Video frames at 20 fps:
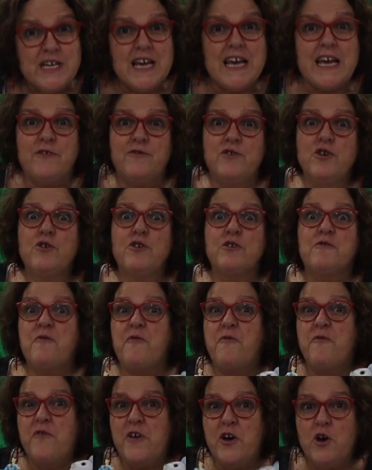If you could
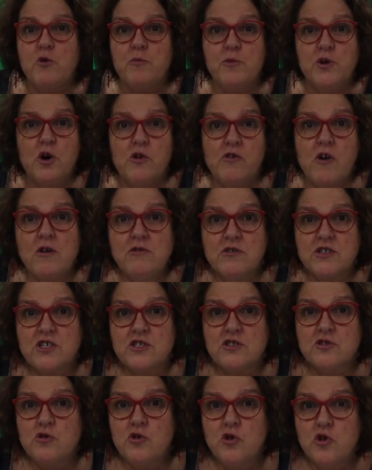film your own
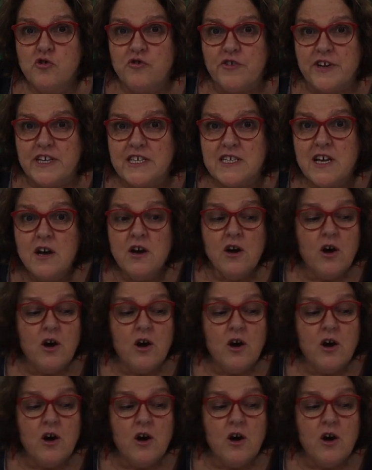stories